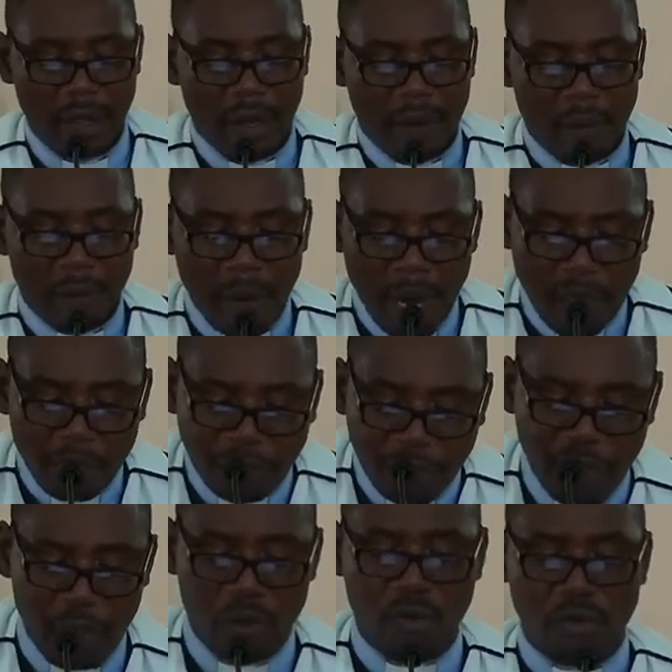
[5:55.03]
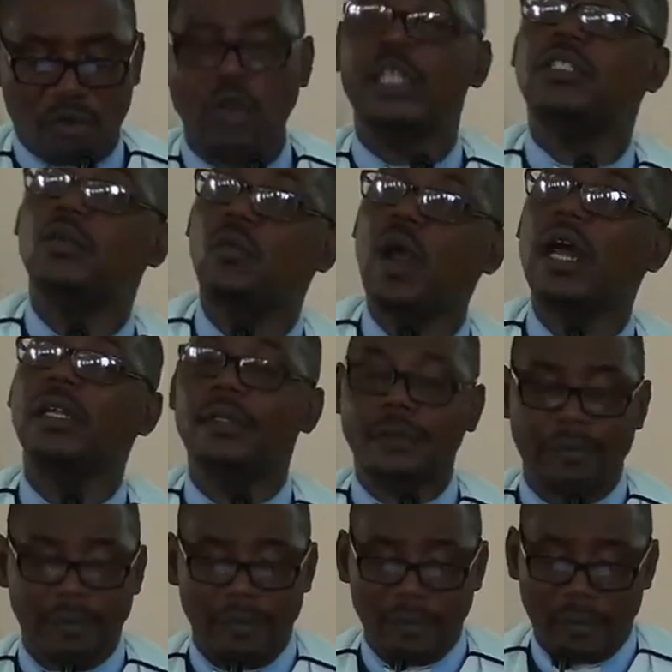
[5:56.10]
Matthew 21,